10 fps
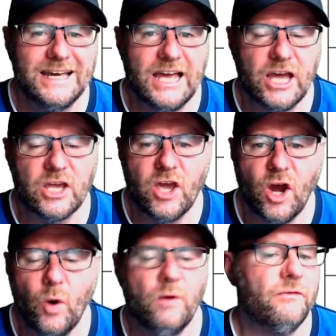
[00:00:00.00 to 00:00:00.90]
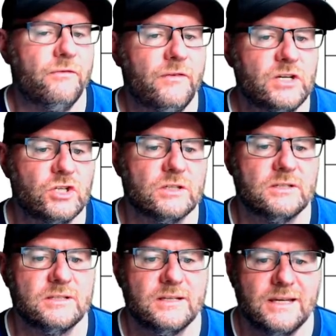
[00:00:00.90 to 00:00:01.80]
A
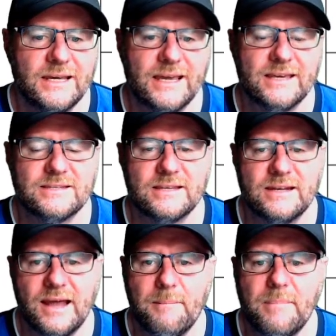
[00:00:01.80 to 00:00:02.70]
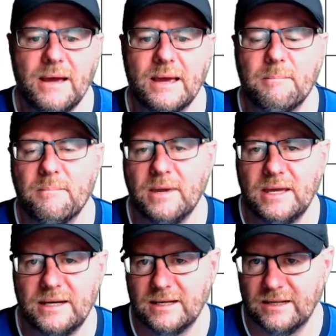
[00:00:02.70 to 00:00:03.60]
coefficient is the number
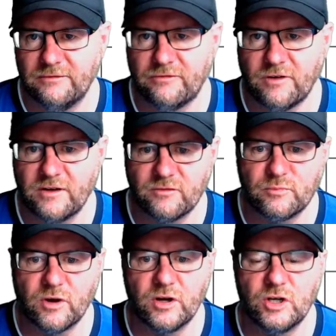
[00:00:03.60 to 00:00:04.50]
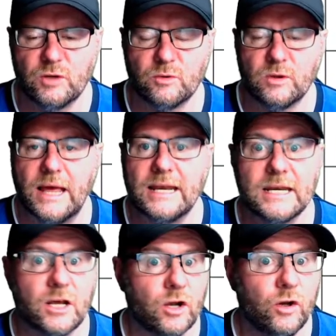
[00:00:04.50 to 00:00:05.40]
immediately in front of a pronumeral, and it
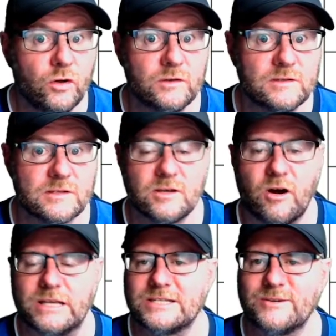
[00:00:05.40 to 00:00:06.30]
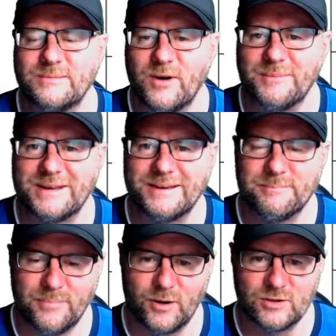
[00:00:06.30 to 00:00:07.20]
includes the sign. So it might be a
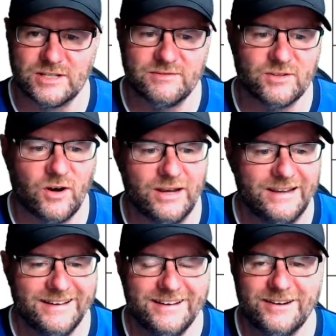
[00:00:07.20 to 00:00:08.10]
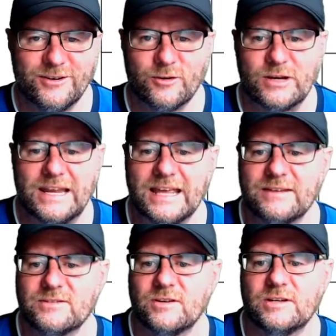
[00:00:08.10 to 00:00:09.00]
positive sign or a
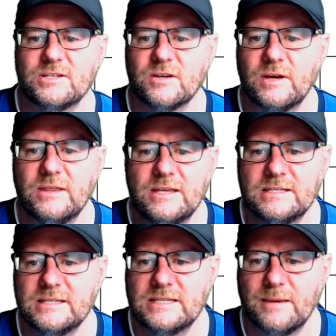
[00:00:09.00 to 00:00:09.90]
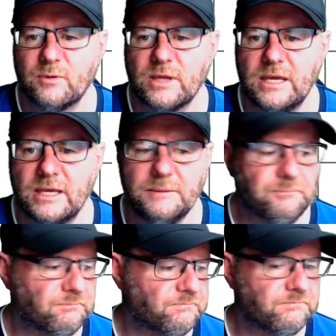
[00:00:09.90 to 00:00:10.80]
negative sign. So in this example here,
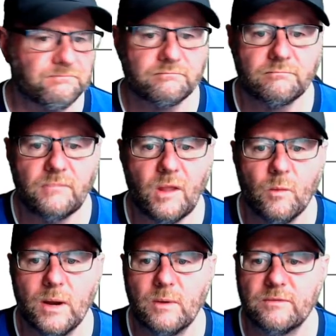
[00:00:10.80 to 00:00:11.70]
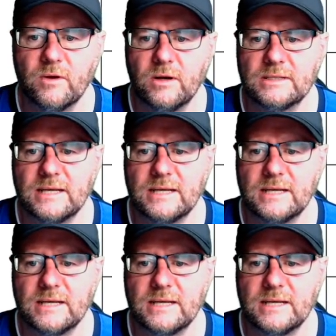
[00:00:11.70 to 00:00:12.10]
where we've got